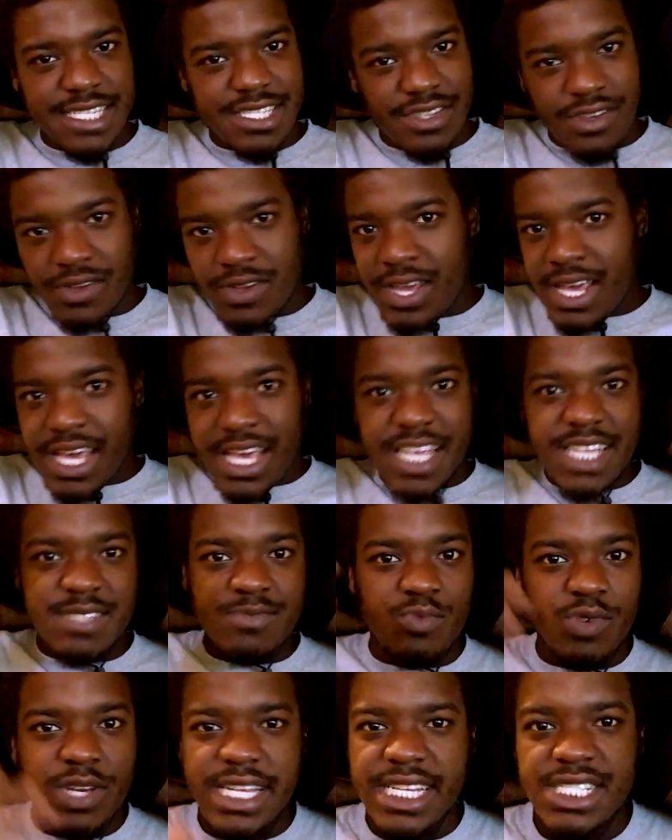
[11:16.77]
So
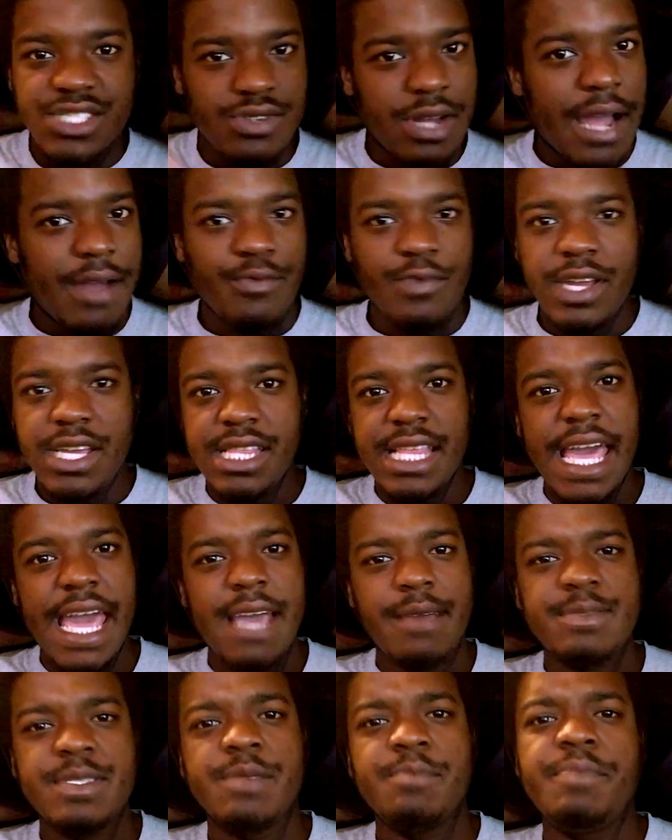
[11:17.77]
when he dropped
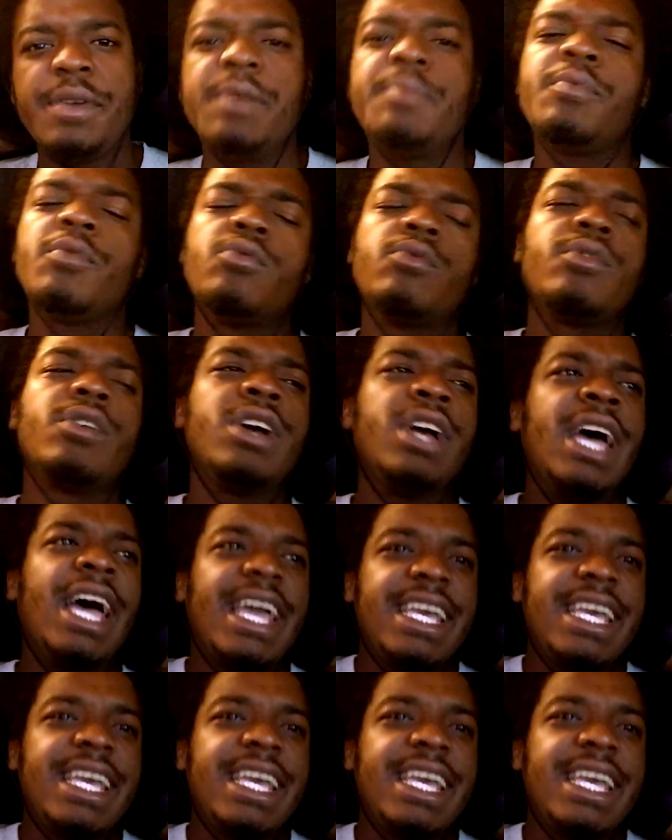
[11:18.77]
Relapse and people were,